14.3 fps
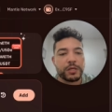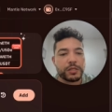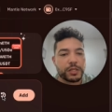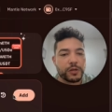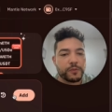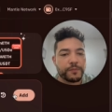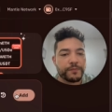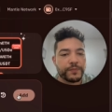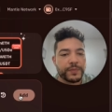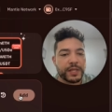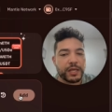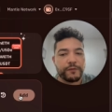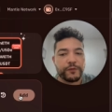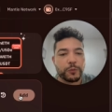So
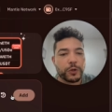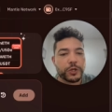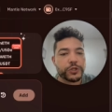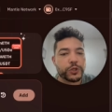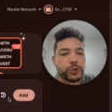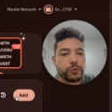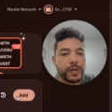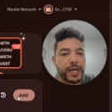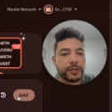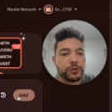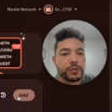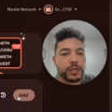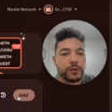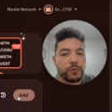if you want to create
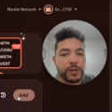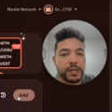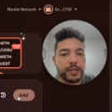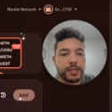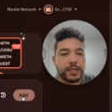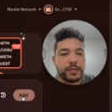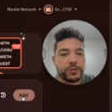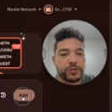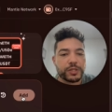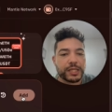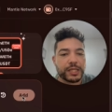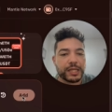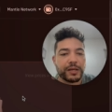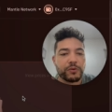your liquidity,
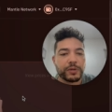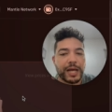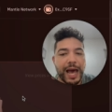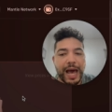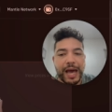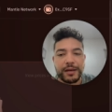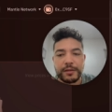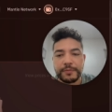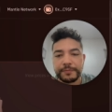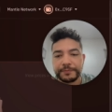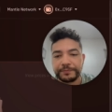just click on add.